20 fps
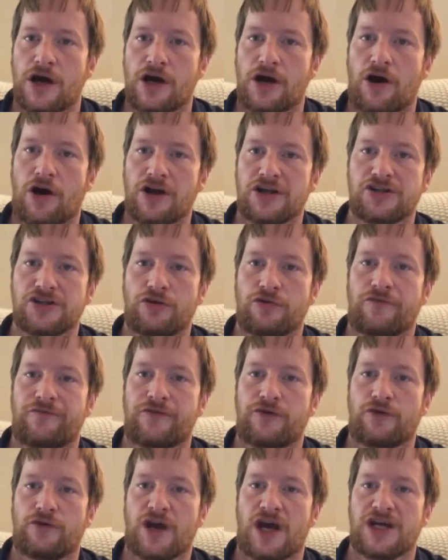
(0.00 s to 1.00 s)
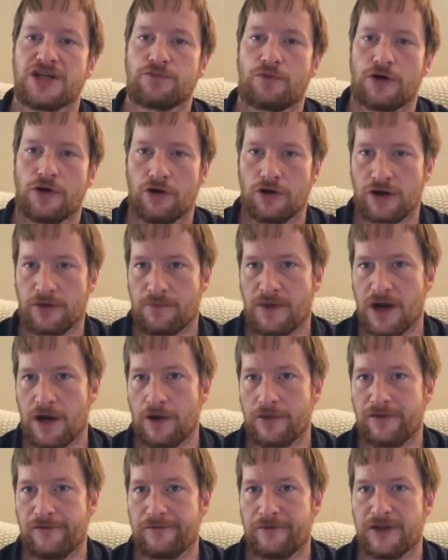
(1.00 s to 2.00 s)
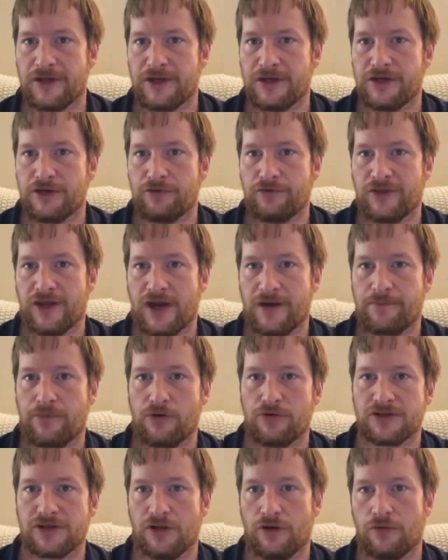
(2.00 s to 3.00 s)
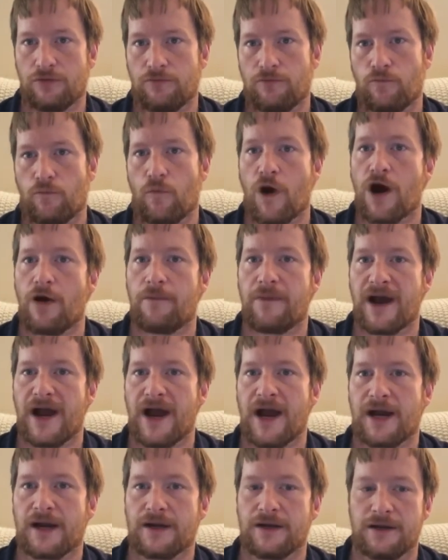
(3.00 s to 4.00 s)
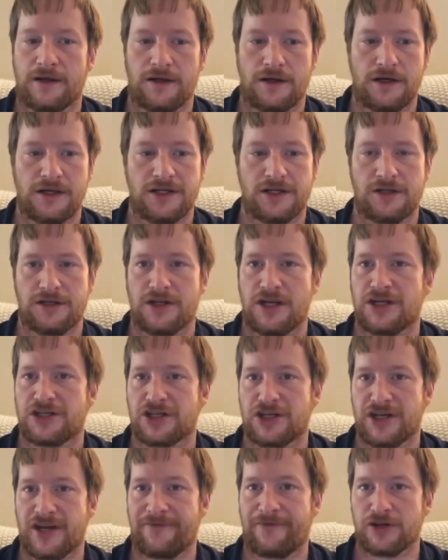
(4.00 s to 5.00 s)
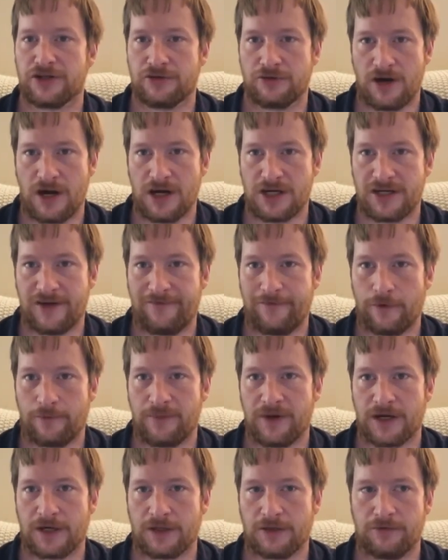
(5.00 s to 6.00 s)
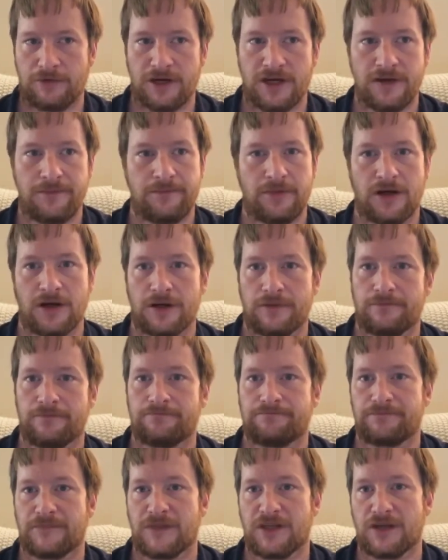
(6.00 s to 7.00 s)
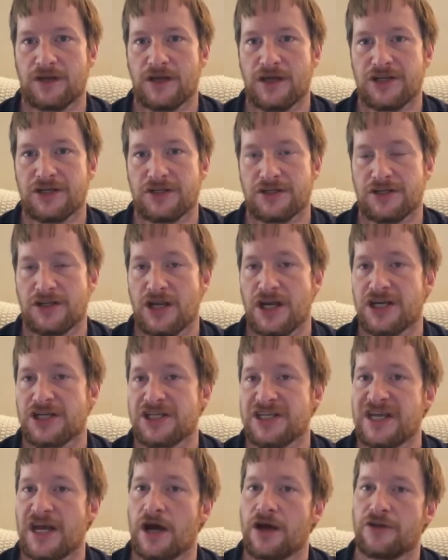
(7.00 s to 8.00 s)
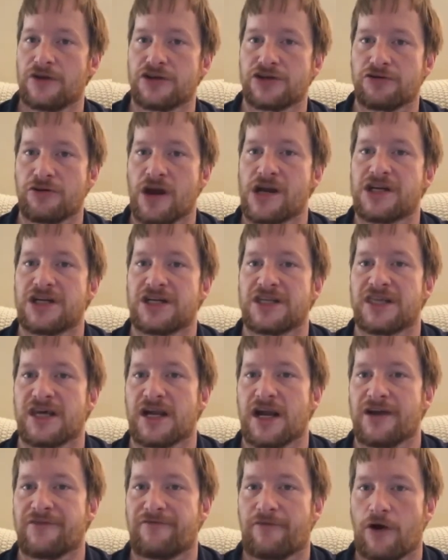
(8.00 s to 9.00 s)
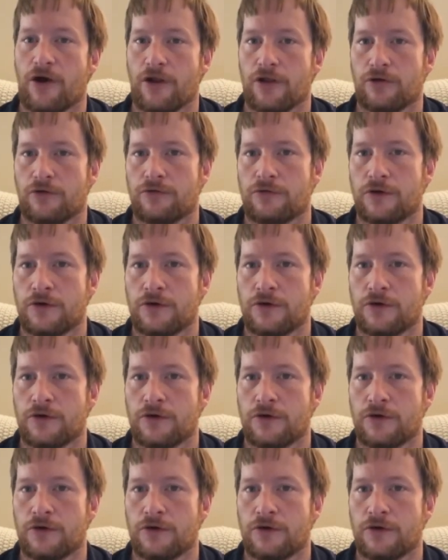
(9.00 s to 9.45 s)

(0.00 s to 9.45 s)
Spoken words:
Also, if you guys want to look at my other video that I posted a while back, it's a different strategy for pick 3, but it's the other strategy that I follow